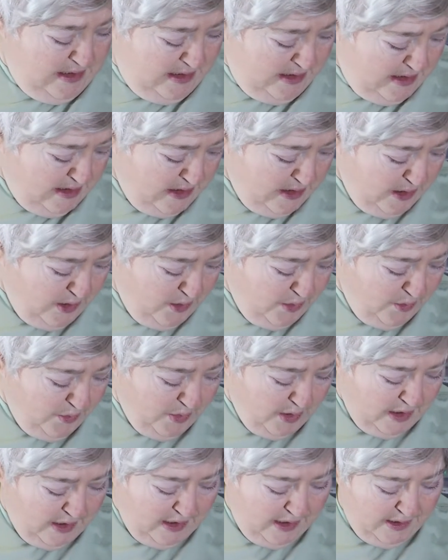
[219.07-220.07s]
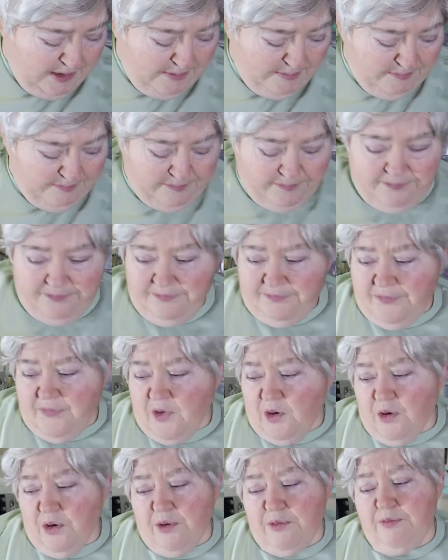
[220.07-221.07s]
so um,
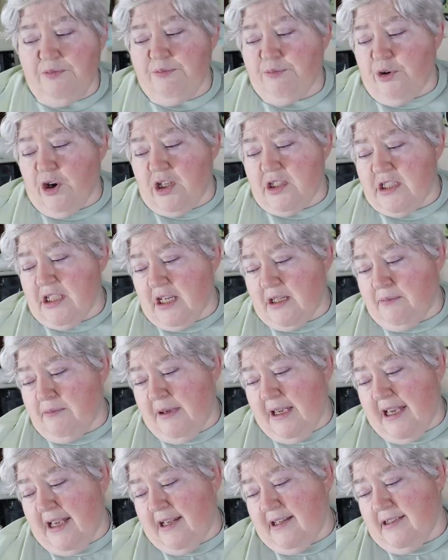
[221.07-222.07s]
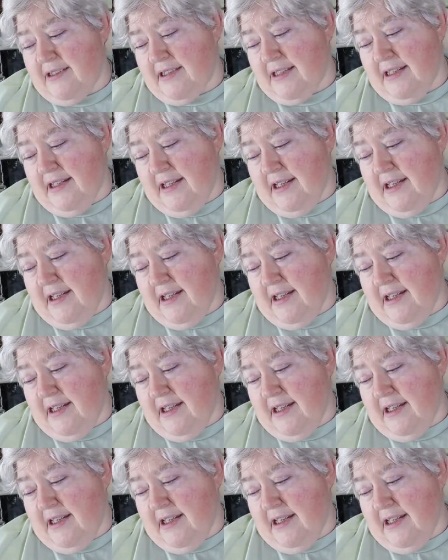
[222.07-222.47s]
or project bags.